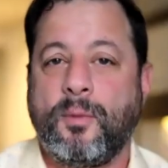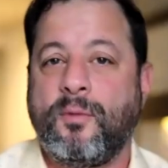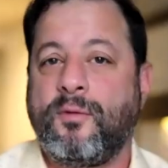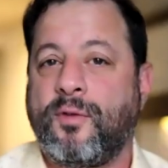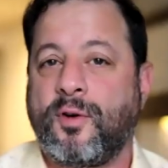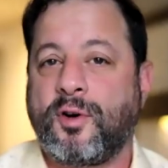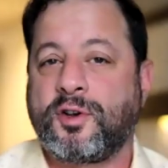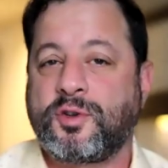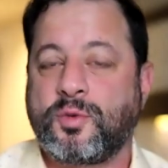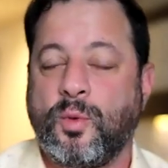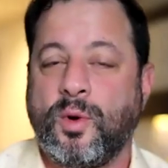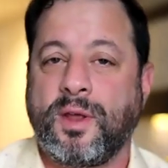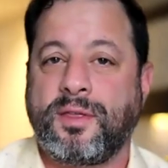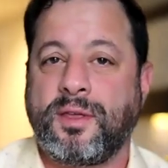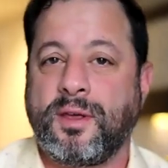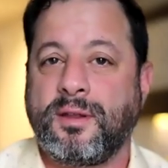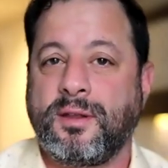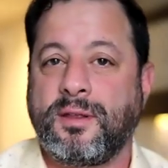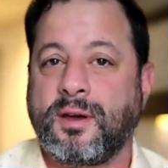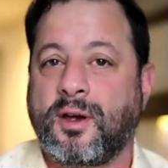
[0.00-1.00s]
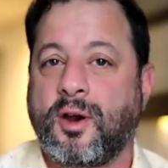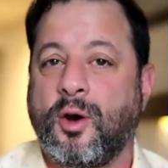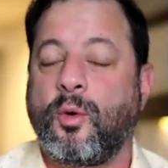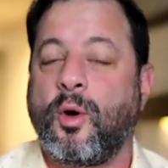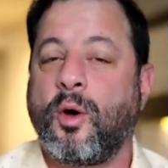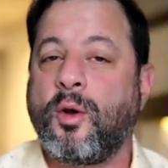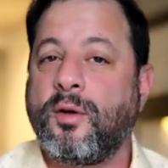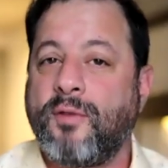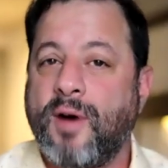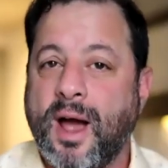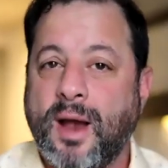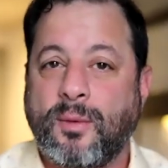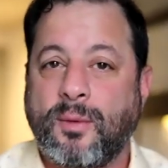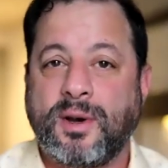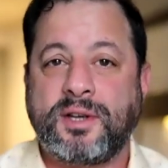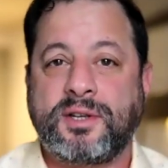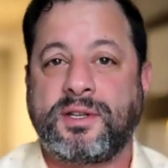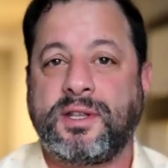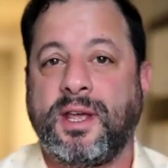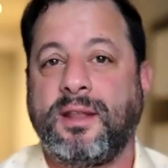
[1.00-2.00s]
First with the
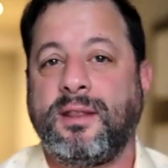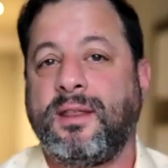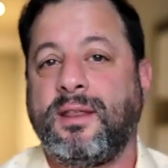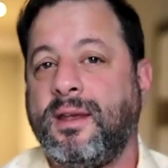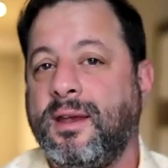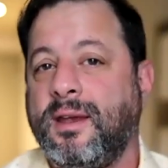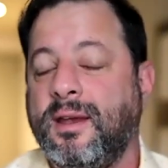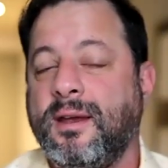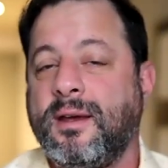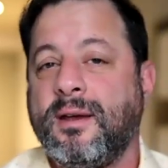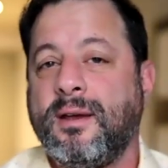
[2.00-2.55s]
coronavirus, then the